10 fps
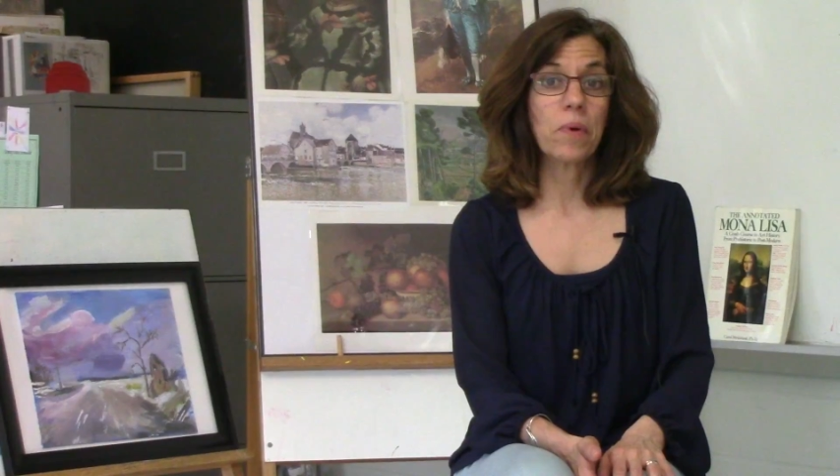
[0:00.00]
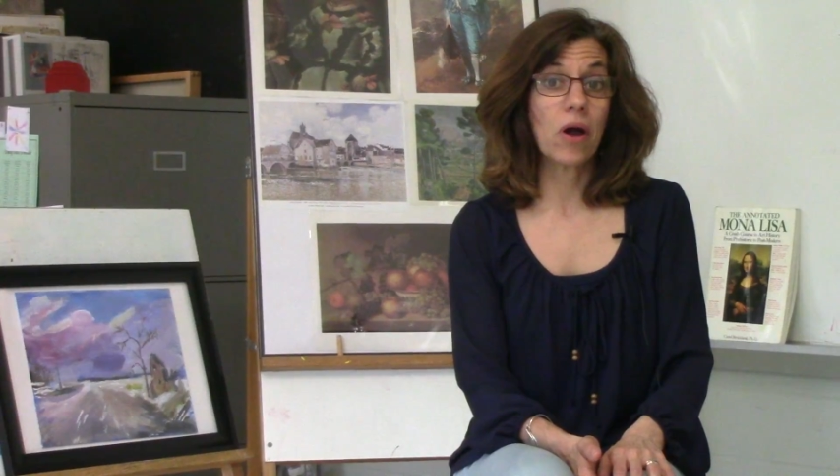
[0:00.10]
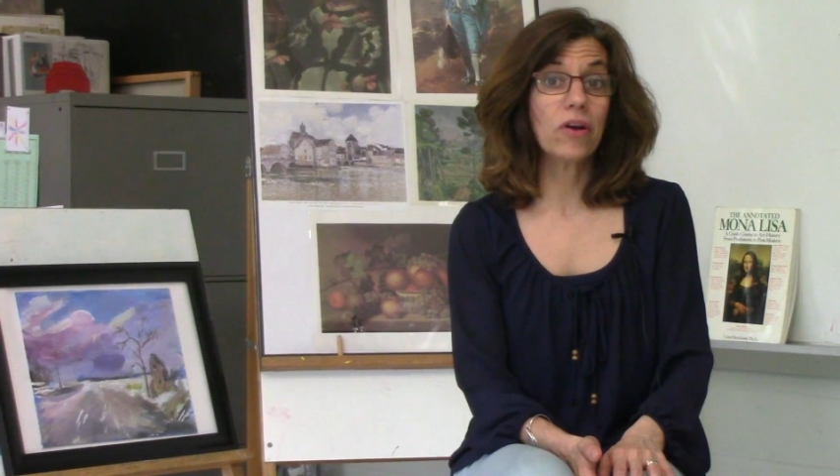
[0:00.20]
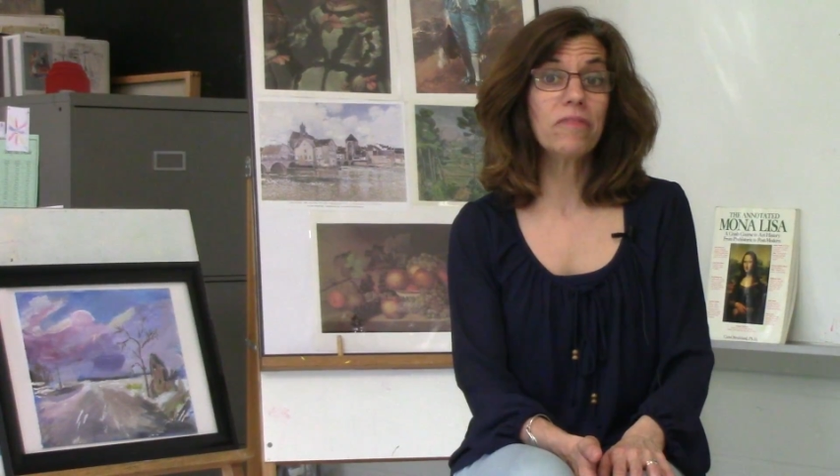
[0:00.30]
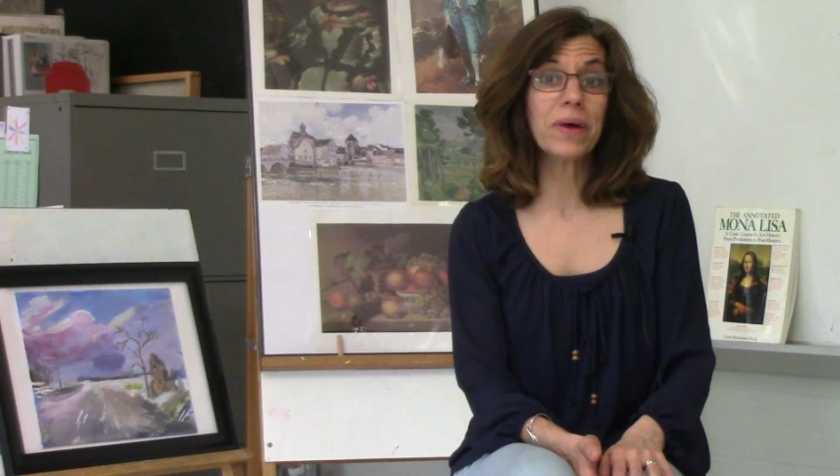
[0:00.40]

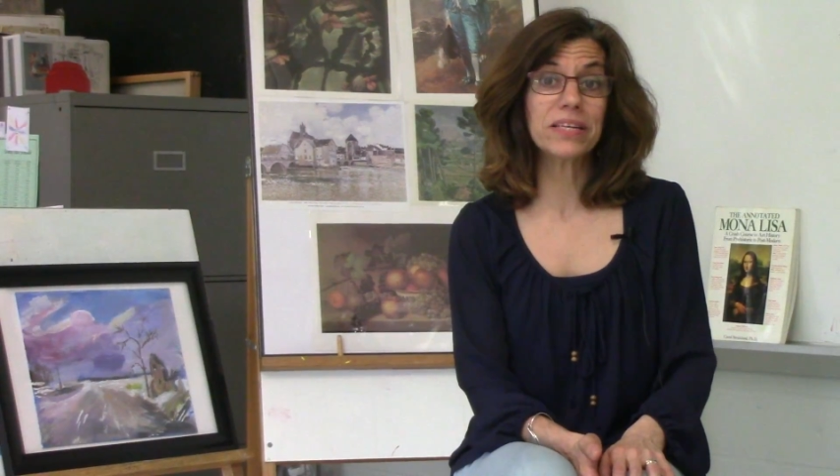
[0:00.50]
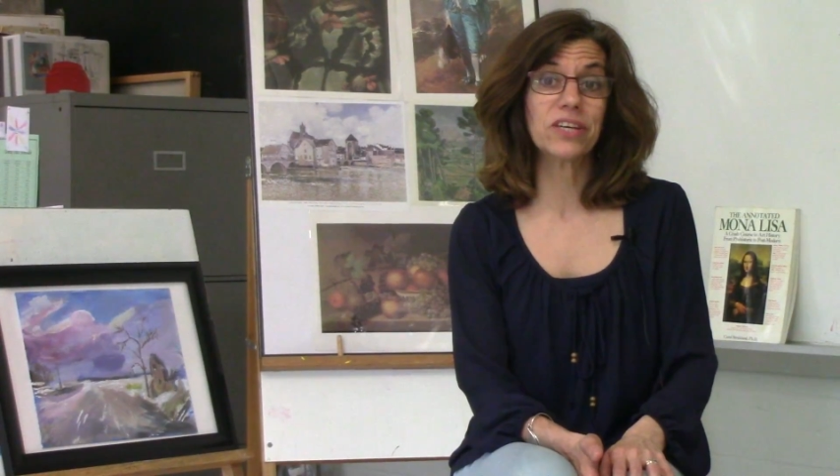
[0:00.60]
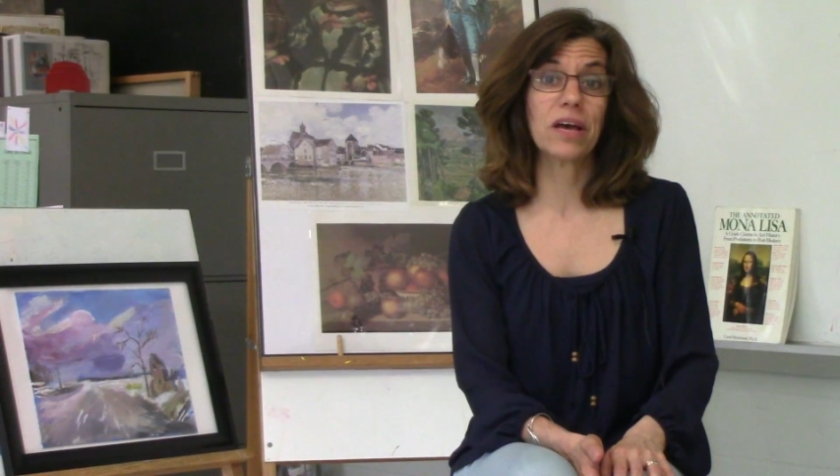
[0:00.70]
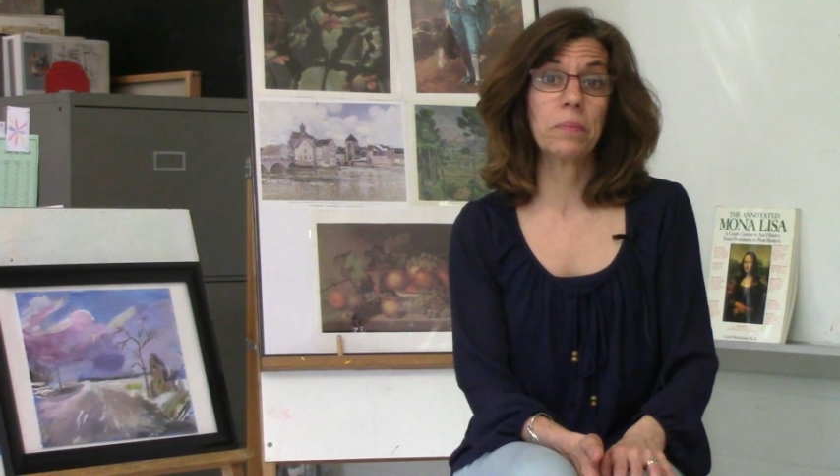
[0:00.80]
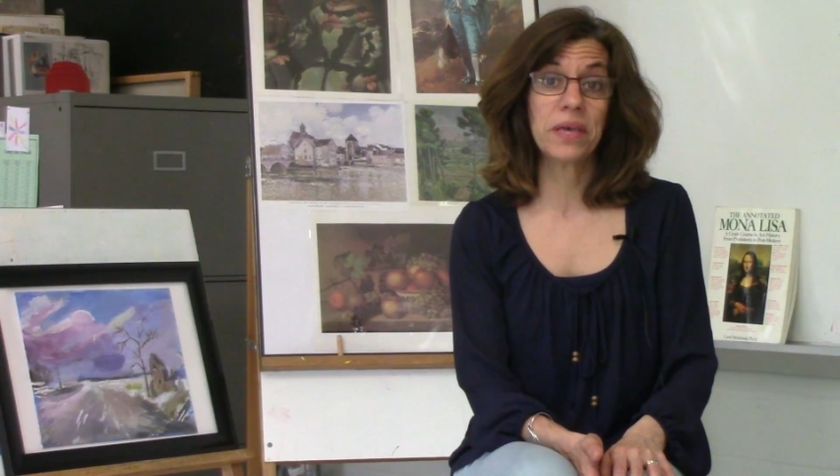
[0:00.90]
Part of my
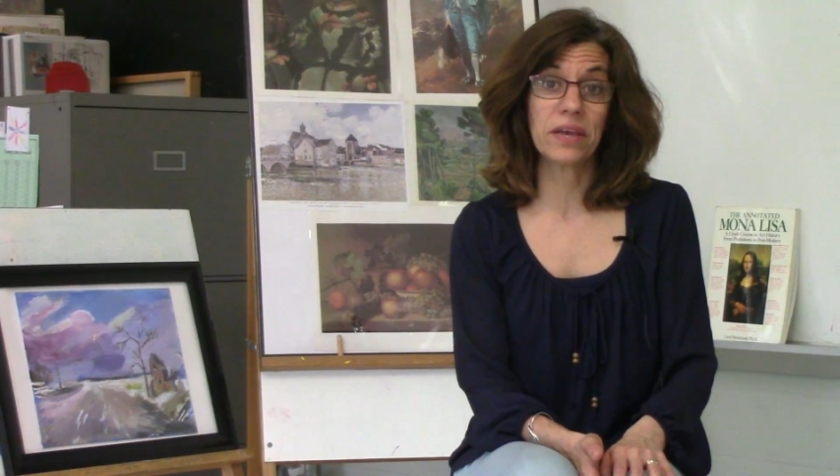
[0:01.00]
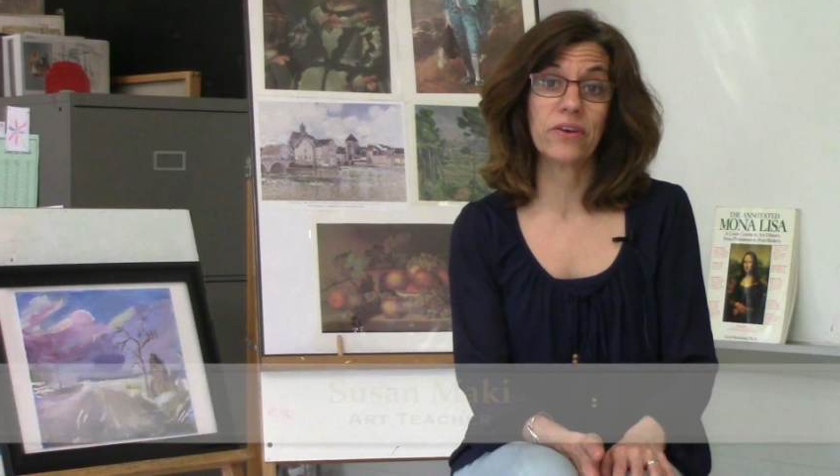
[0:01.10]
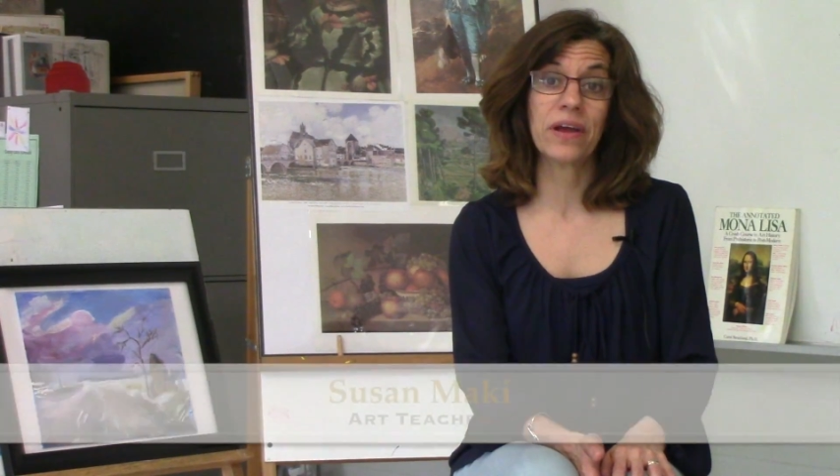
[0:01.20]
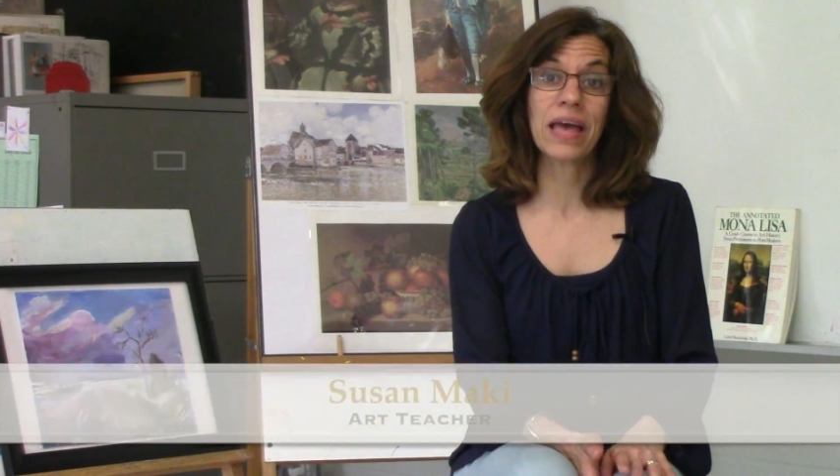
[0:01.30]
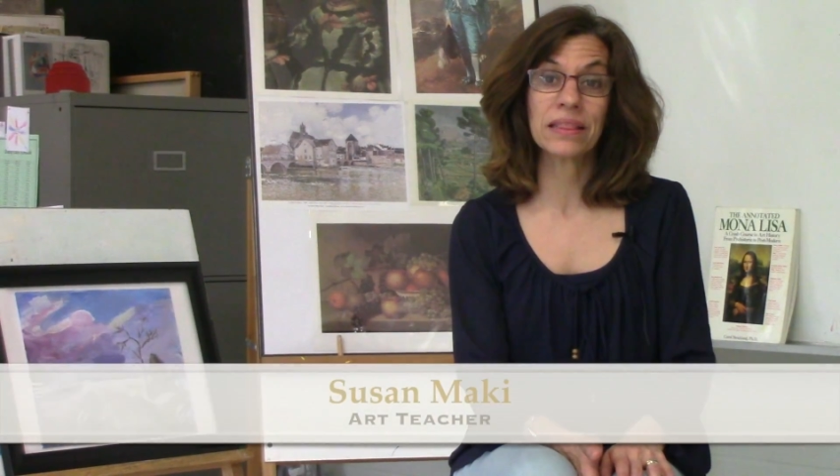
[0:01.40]
job
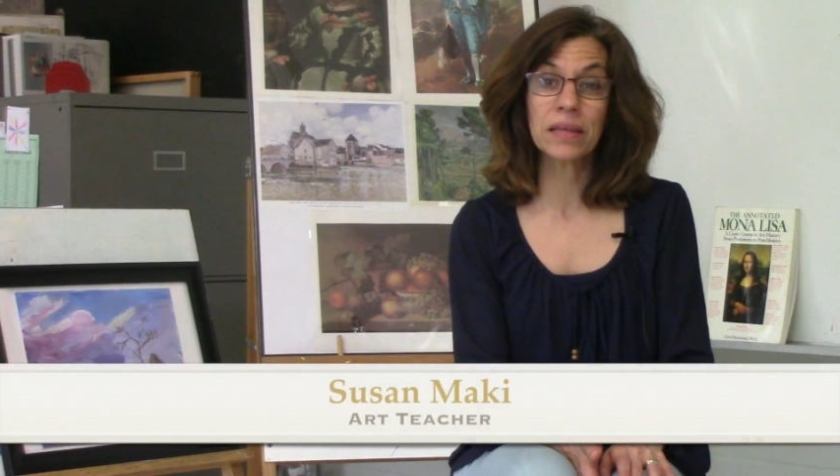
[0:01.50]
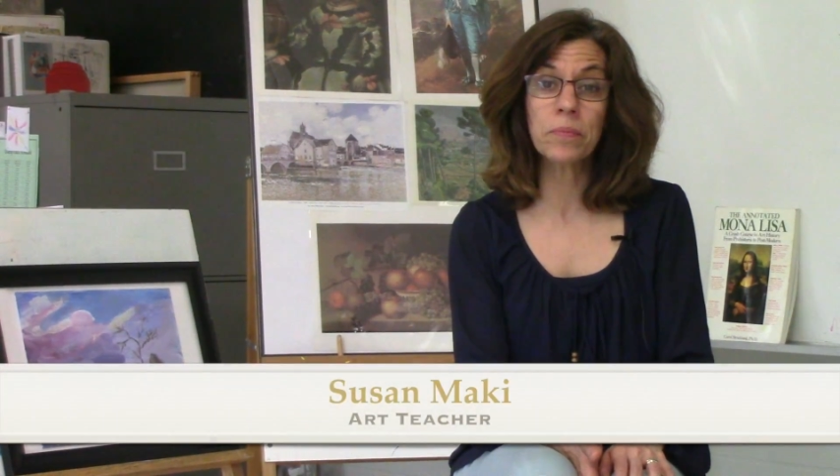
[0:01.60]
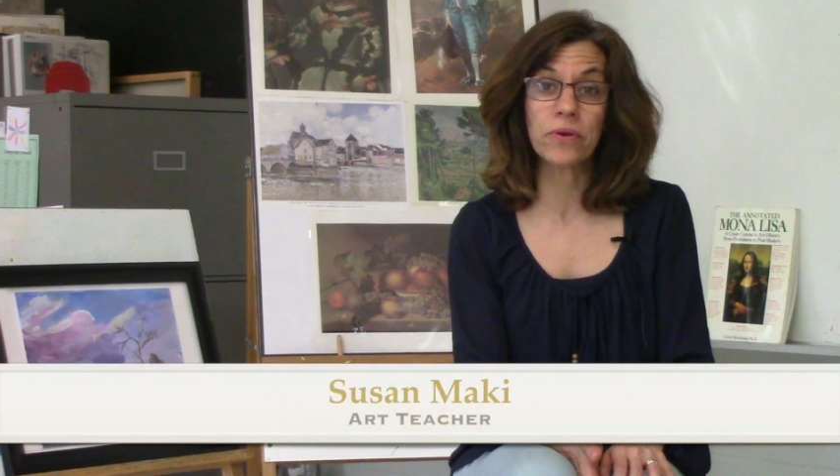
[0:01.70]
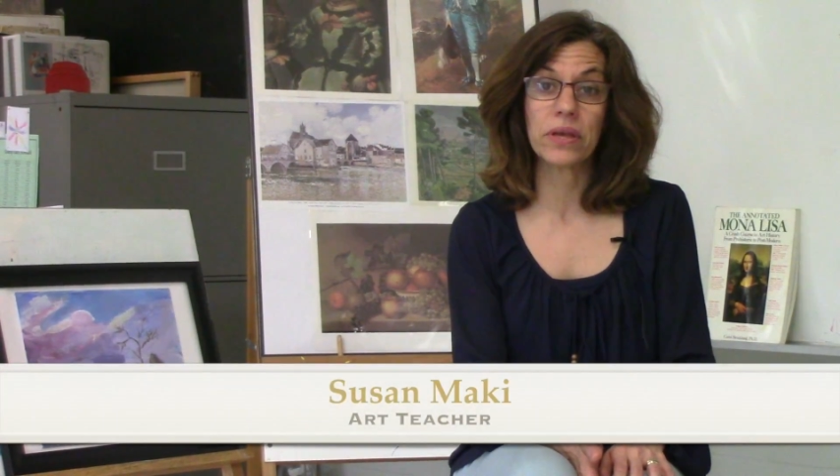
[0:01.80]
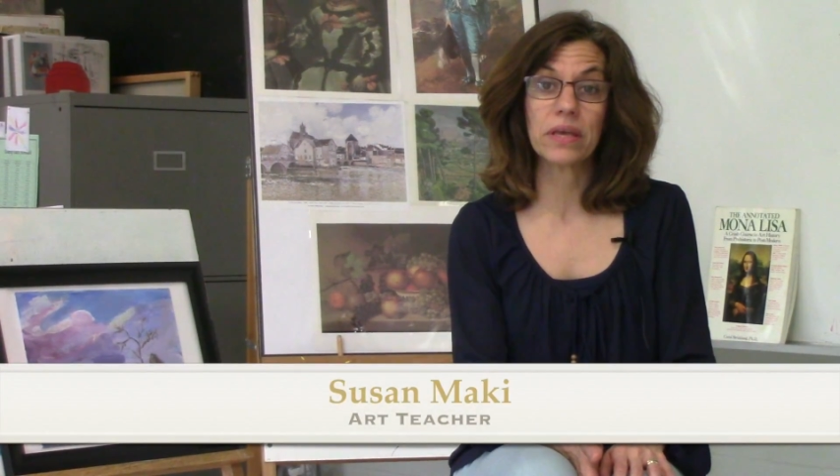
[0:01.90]
here at
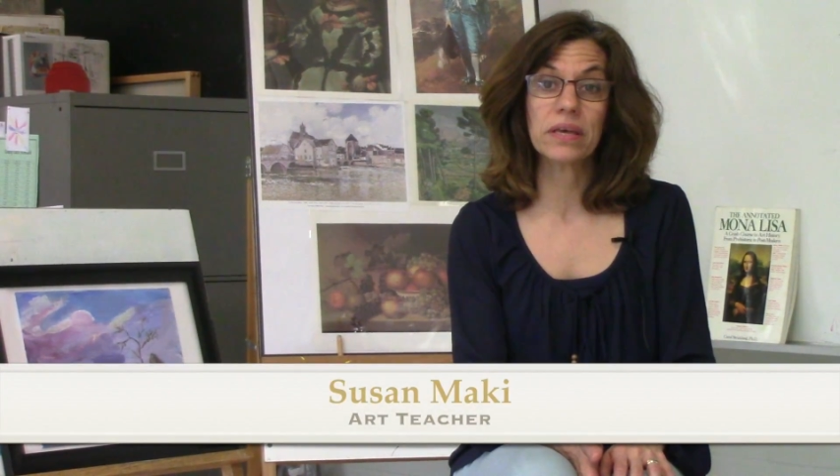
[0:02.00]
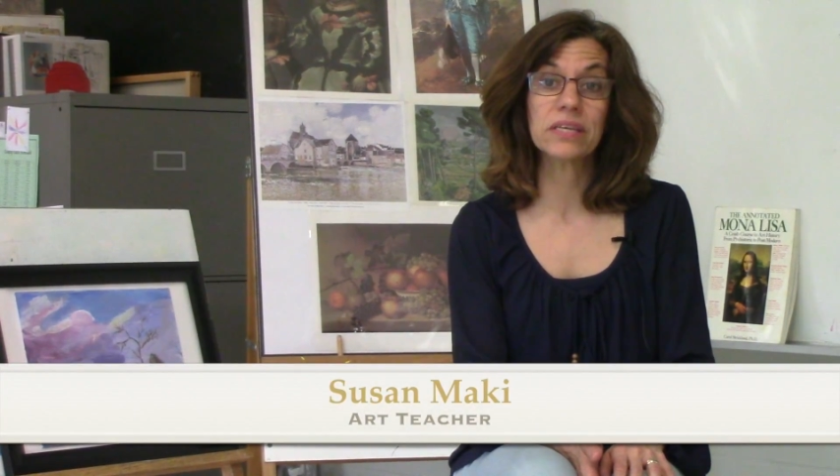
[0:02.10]
Liberty